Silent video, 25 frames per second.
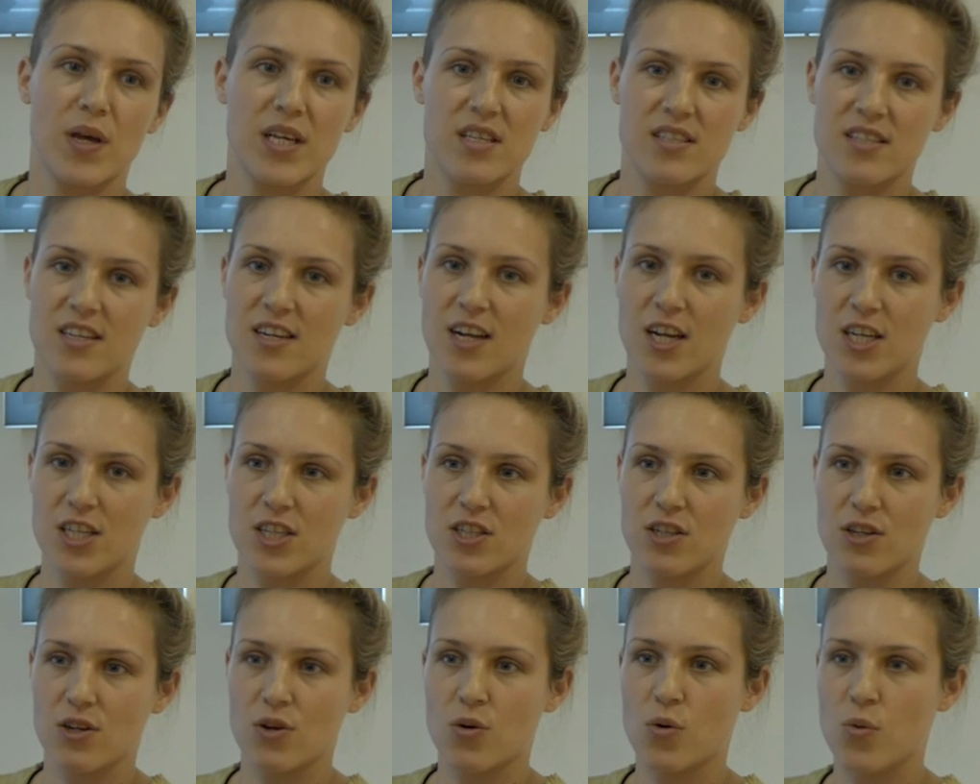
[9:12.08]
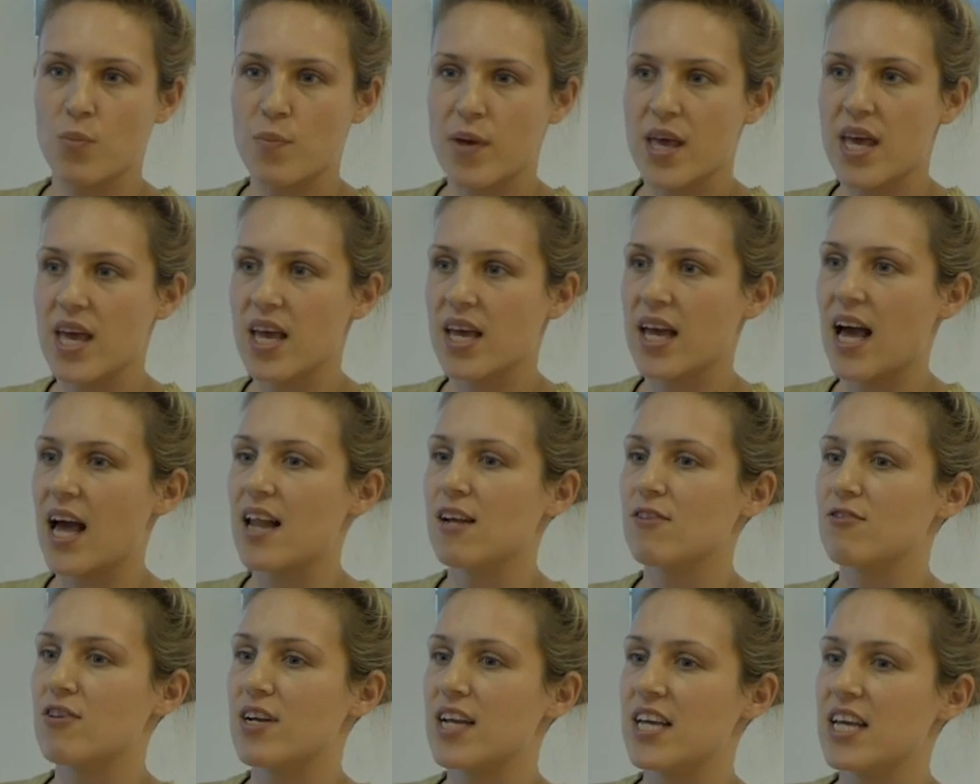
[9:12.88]
space in London called Peer
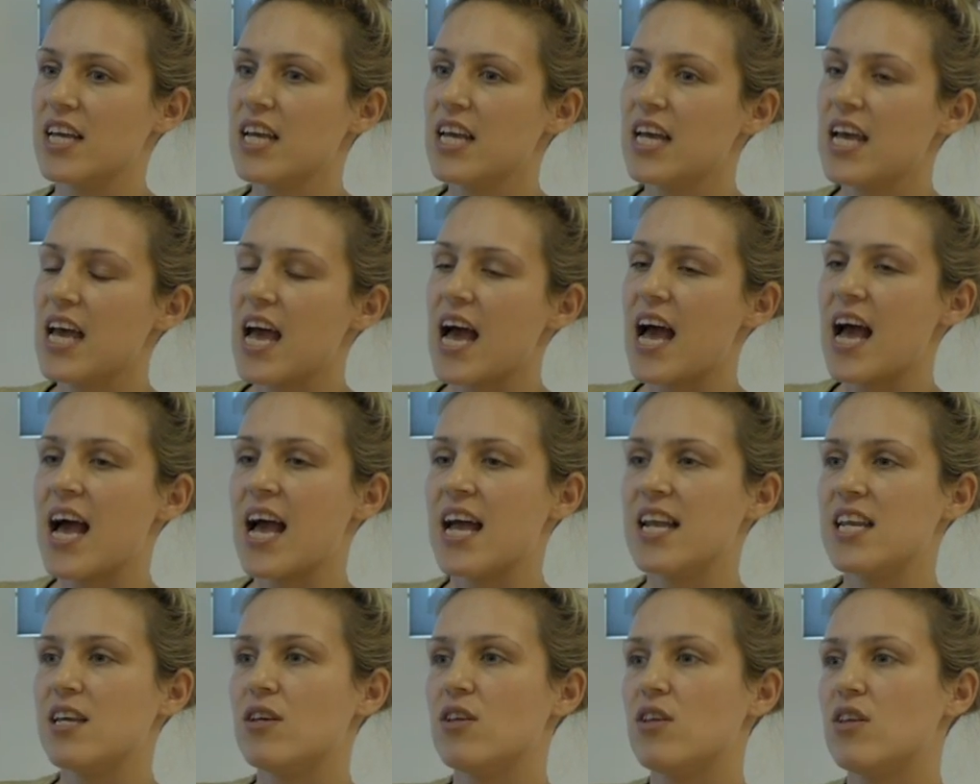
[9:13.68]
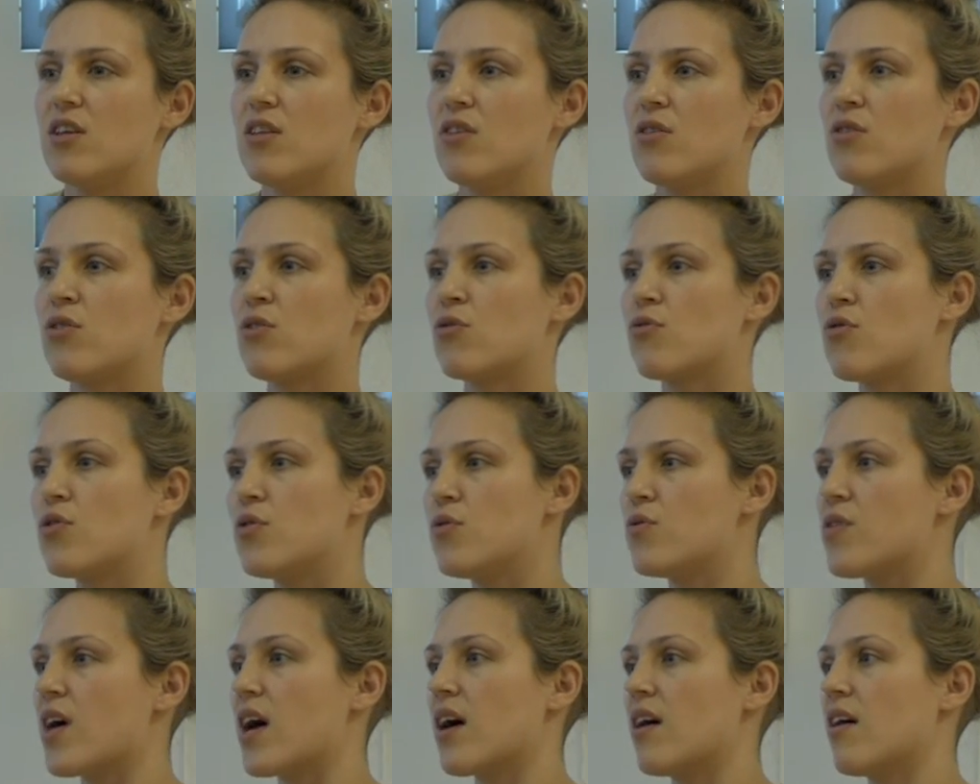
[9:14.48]
Gallery, and
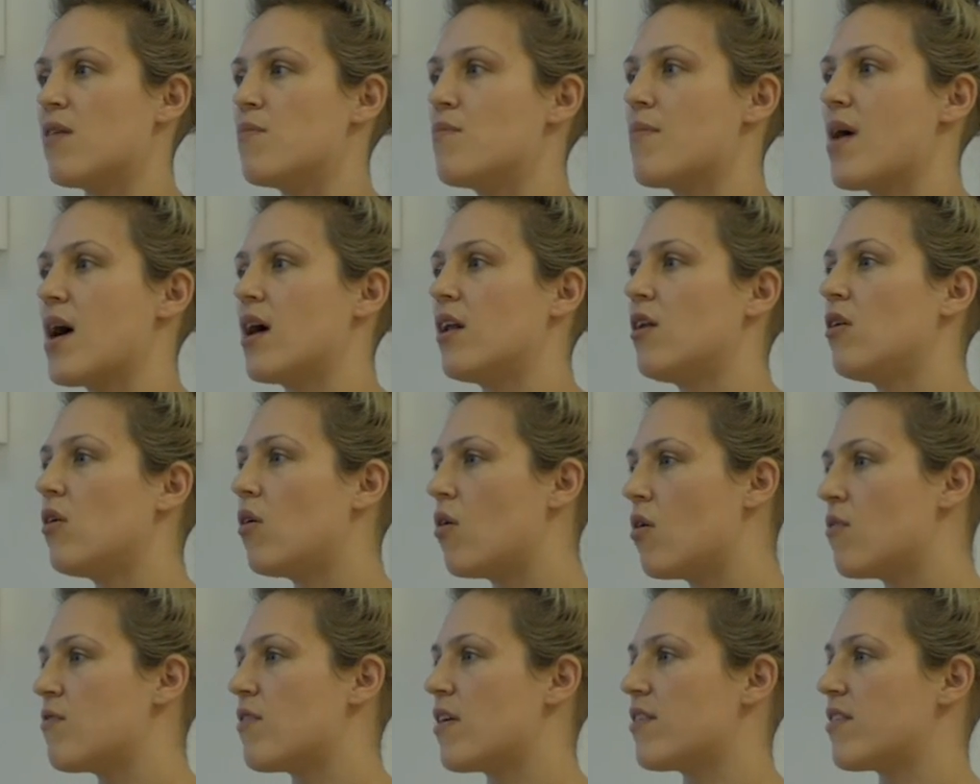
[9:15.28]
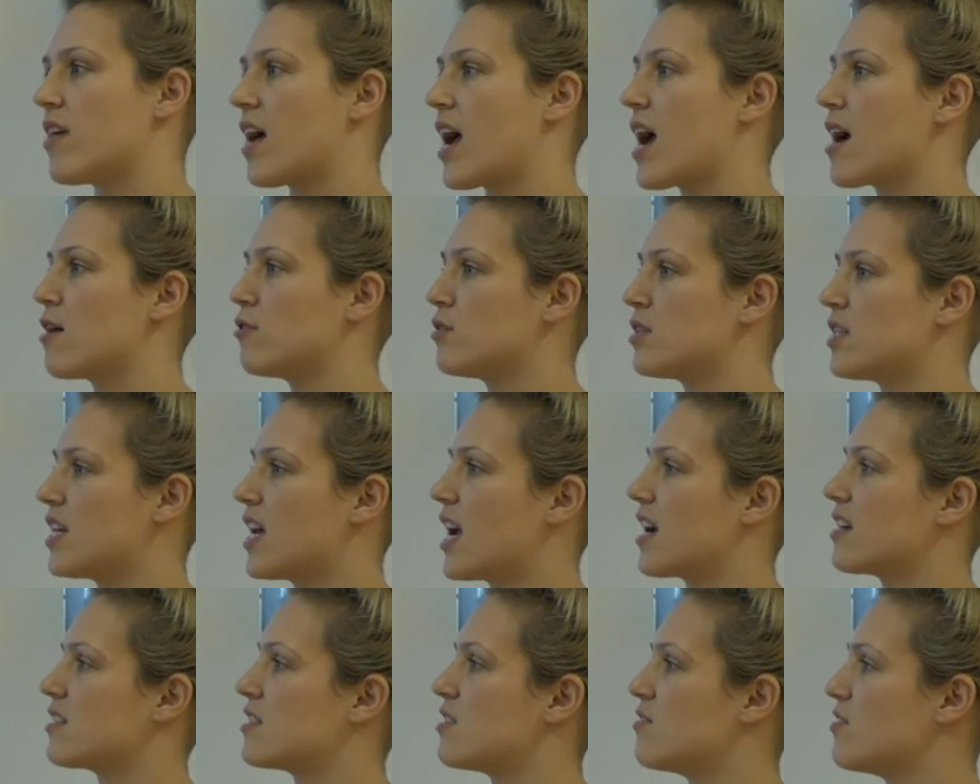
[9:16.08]
through that I met a lot of other
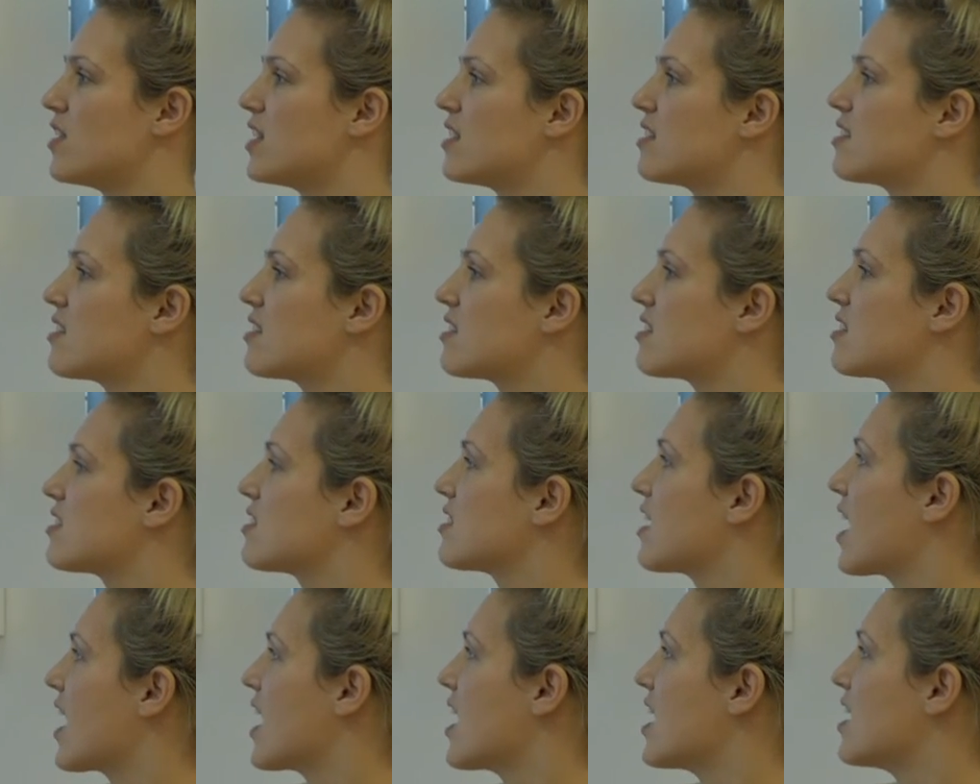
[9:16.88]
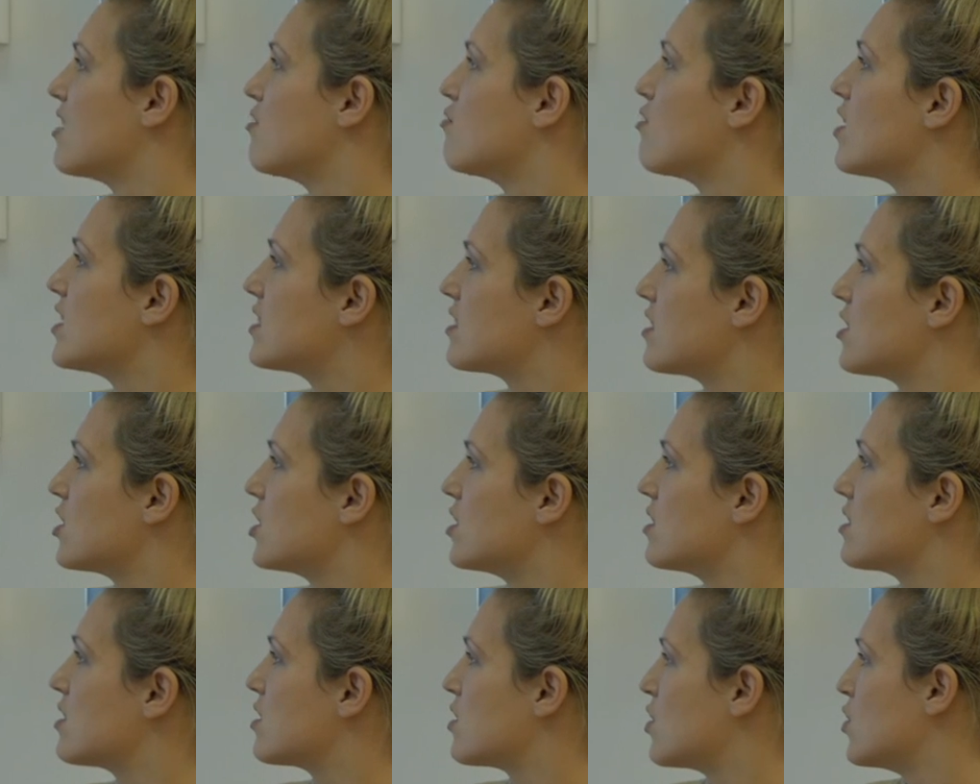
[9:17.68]
housing activists and
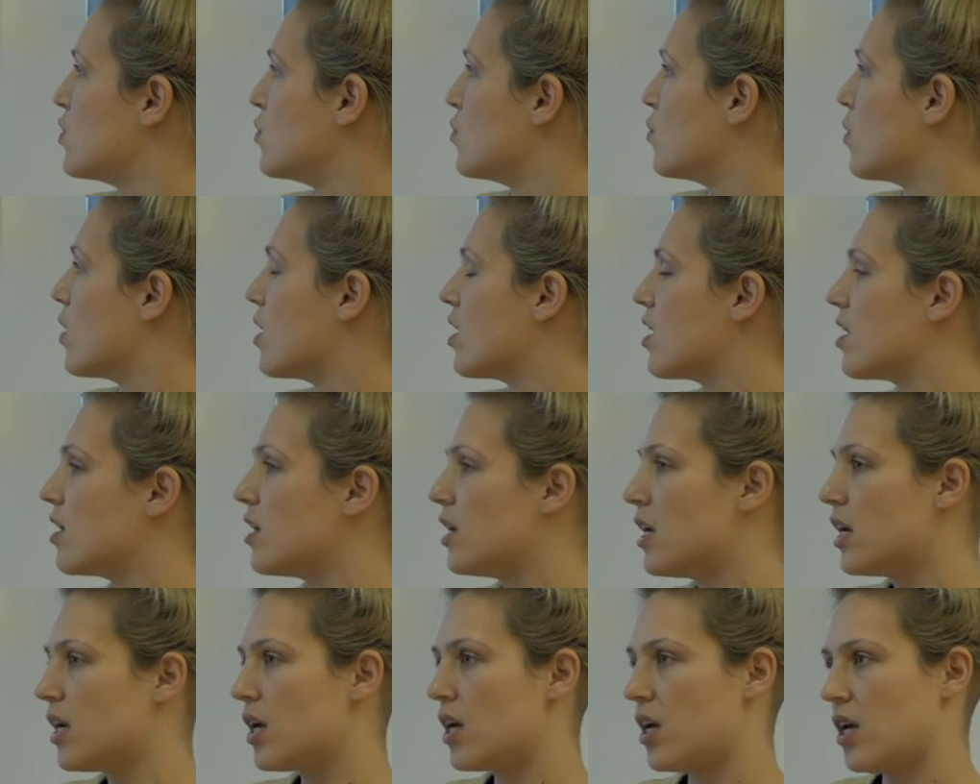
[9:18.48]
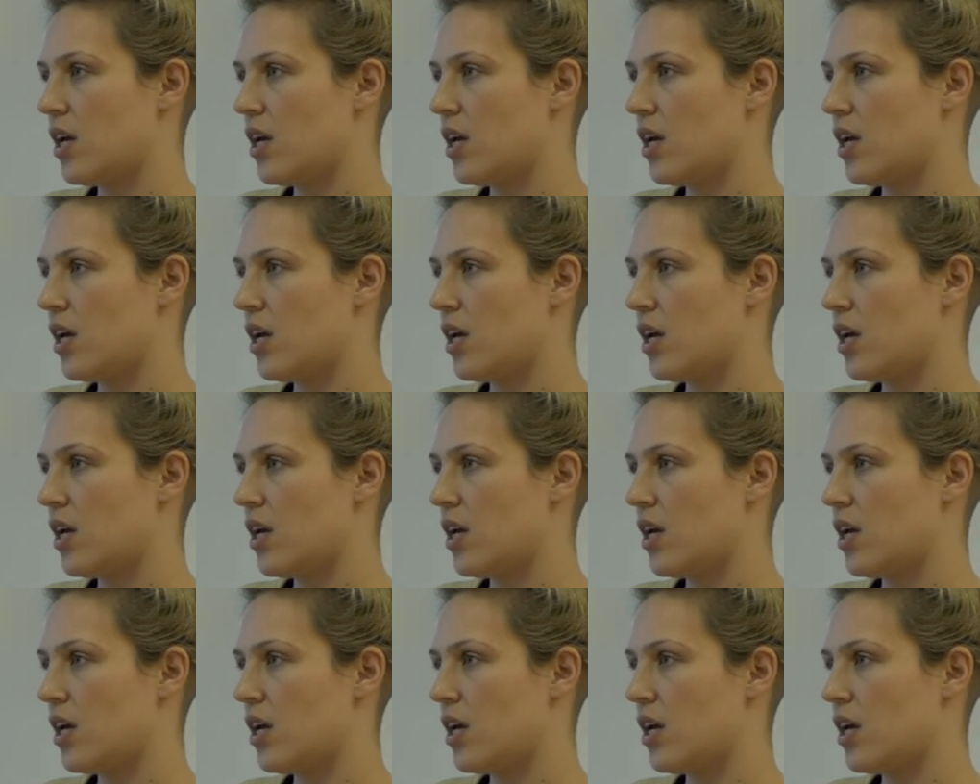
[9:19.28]
residents who were